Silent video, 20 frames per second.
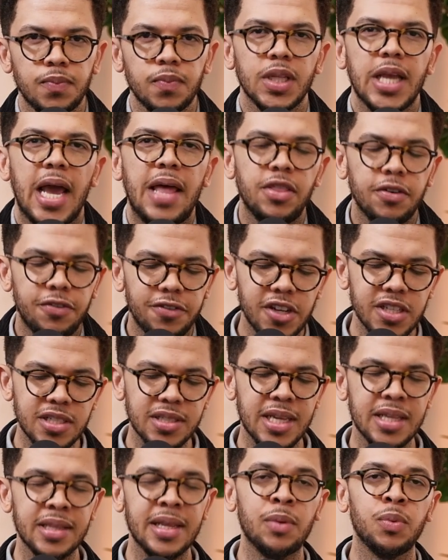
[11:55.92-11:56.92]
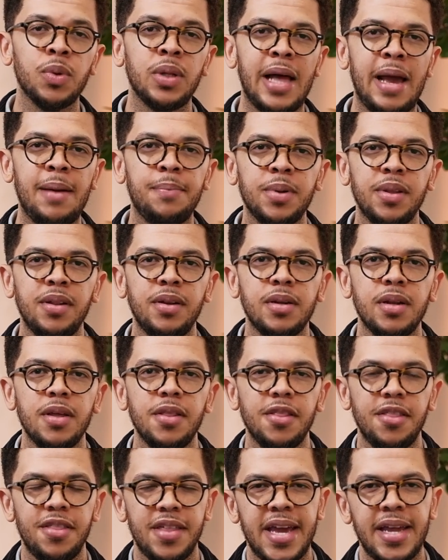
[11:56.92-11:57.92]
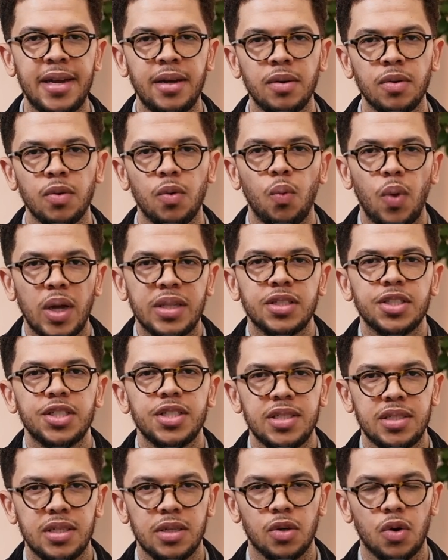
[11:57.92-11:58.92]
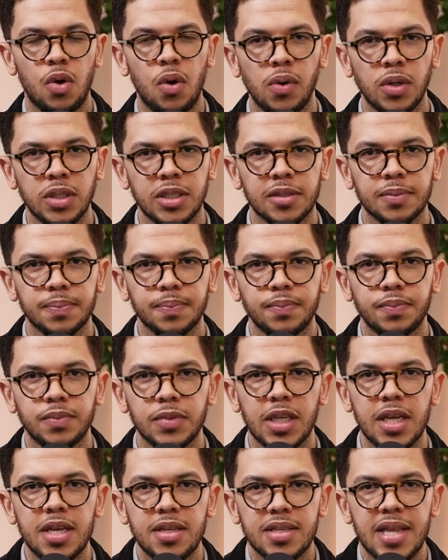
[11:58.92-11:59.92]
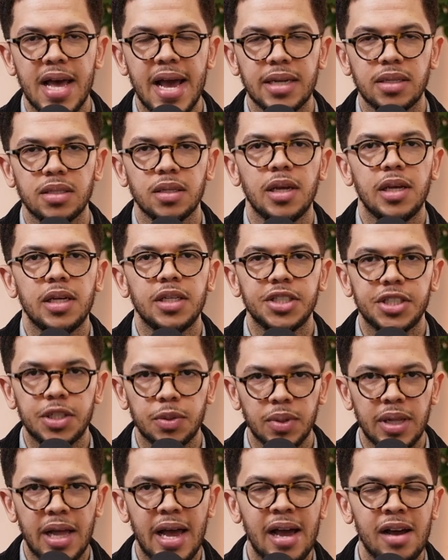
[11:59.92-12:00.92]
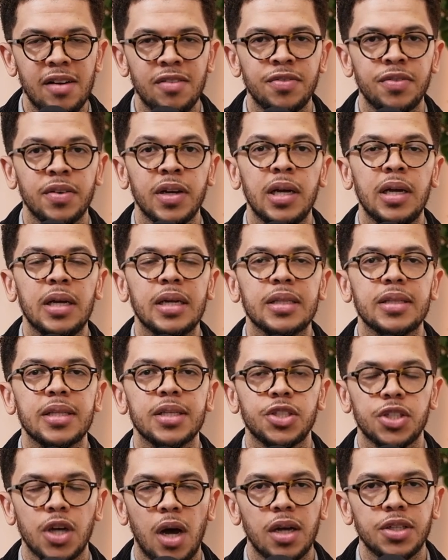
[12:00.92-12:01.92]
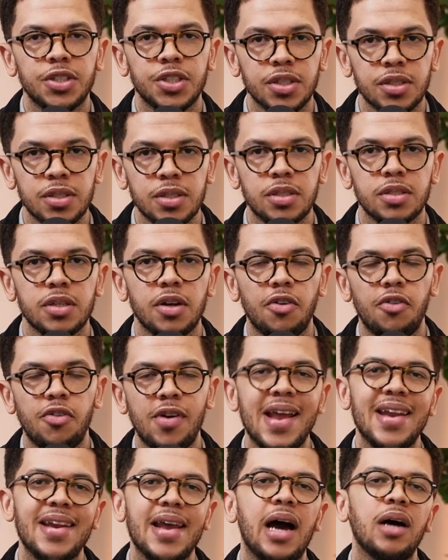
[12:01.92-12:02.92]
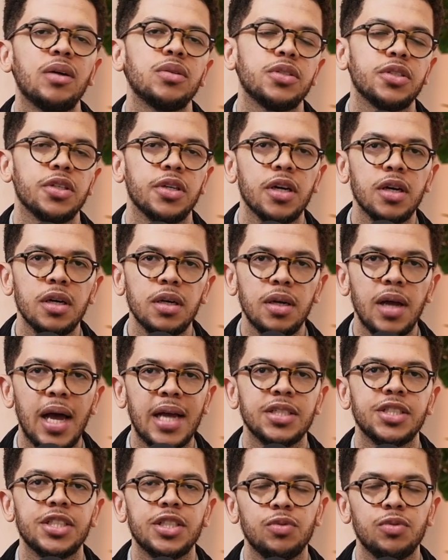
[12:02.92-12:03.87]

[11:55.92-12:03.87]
And the first thing that will happen then, once she's in court, is that she will have the charges read out to her, and she